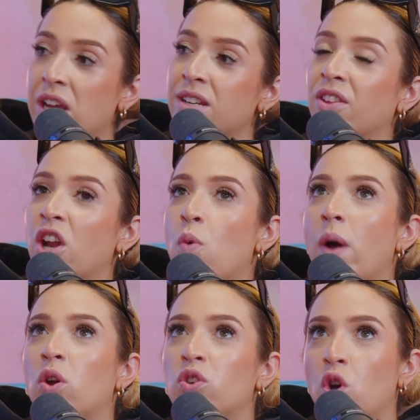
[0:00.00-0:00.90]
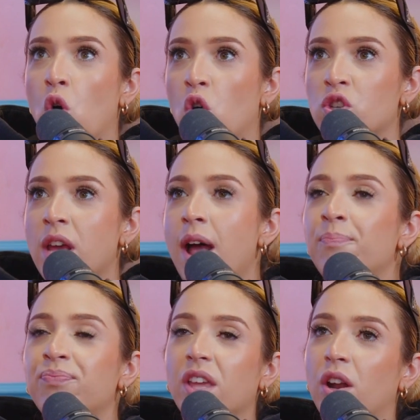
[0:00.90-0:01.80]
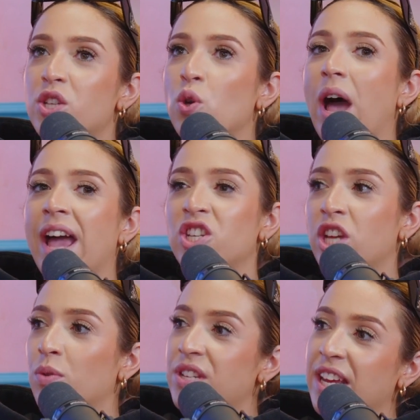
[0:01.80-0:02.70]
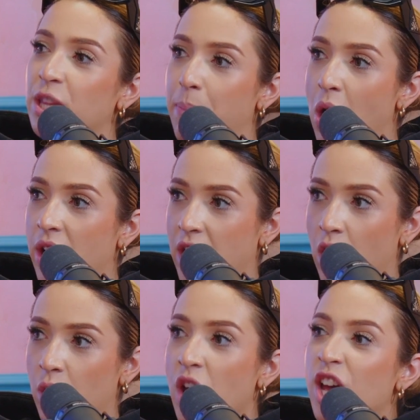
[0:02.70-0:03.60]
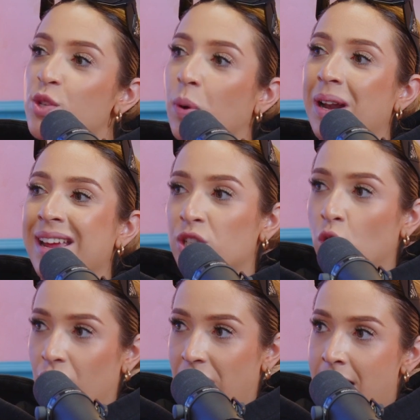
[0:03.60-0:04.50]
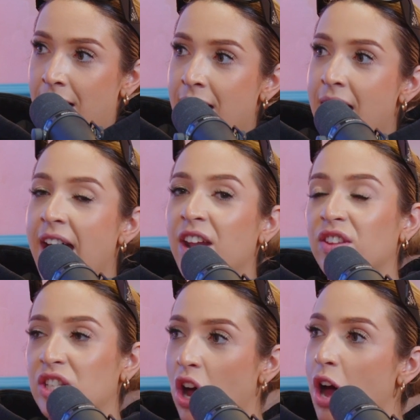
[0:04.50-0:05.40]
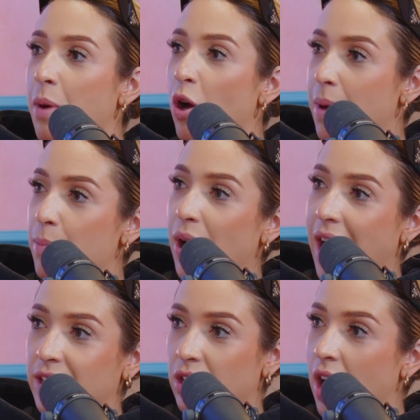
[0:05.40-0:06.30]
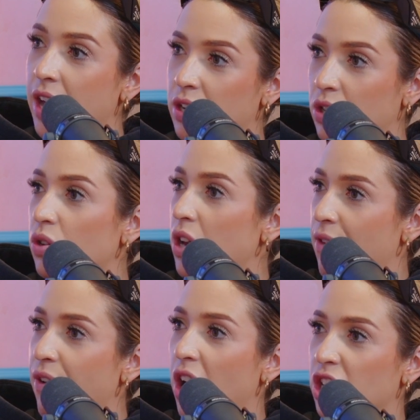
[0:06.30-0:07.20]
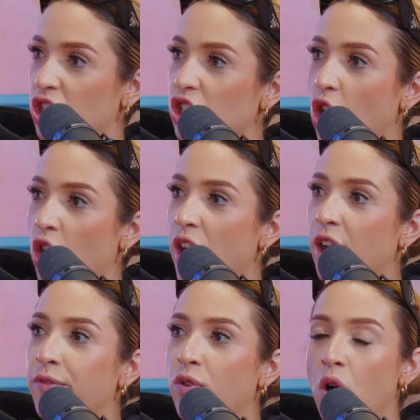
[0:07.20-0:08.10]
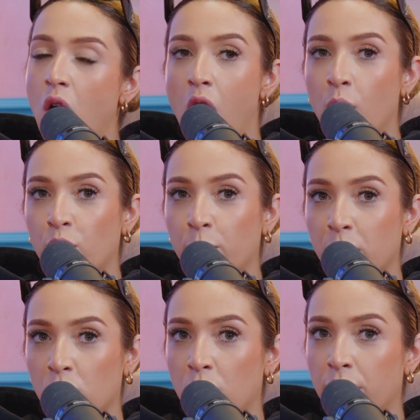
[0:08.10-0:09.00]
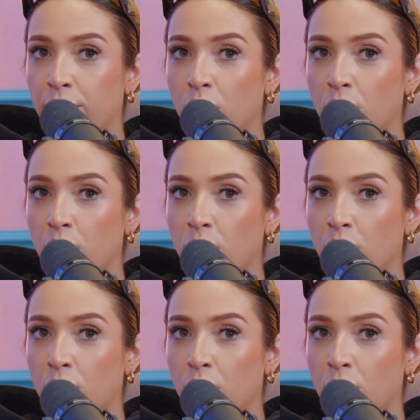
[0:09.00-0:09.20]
did, and then I went on yours and I saw HLD in the bio, so I clicked on that. And at the time, I remember it had like Love Islanders on, and I thought, I want to be on Love